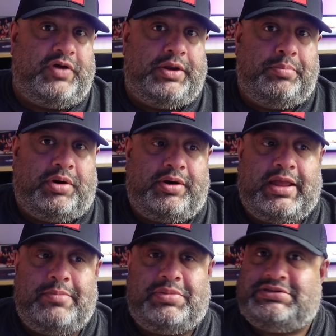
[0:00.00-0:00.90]
find
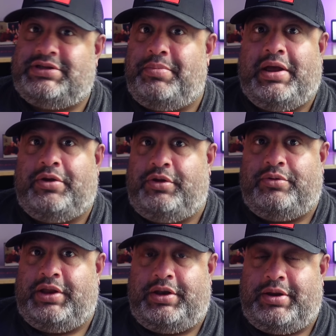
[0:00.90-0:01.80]
parking, but somehow
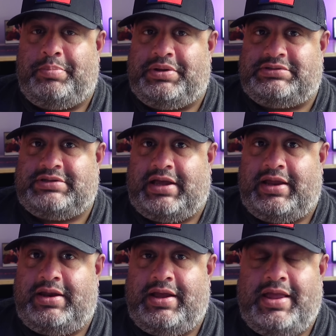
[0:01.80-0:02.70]
you'll end up
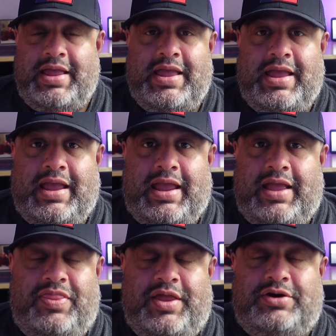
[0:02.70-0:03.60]
inside.
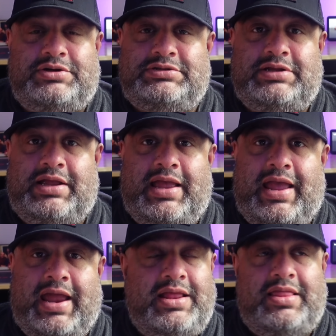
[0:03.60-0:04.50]
And there's
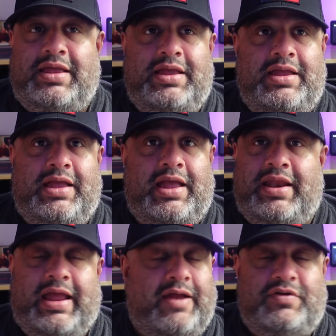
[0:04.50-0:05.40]
anything
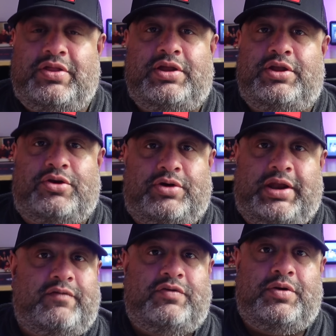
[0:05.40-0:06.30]
and everything you could
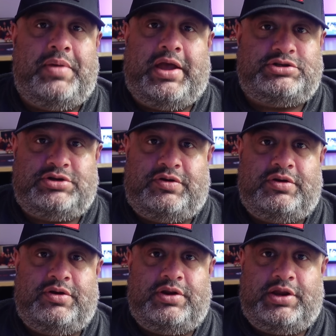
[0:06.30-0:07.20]
ever
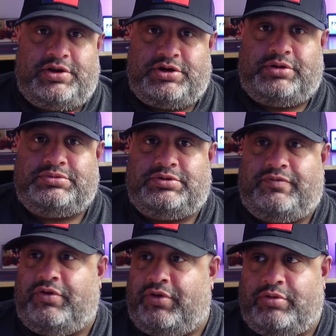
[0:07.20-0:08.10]
imagine in terms
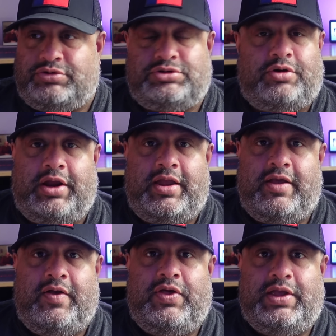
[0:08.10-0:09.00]
of grocery
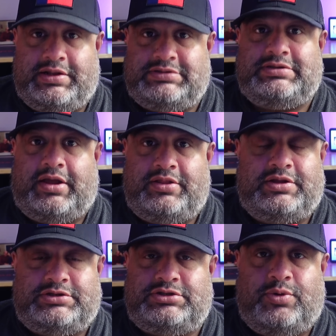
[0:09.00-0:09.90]
inside
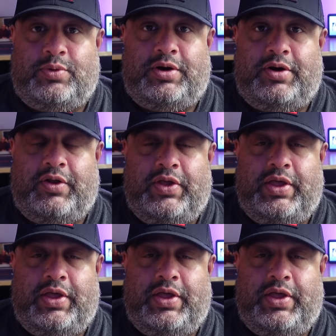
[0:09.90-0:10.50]
this store.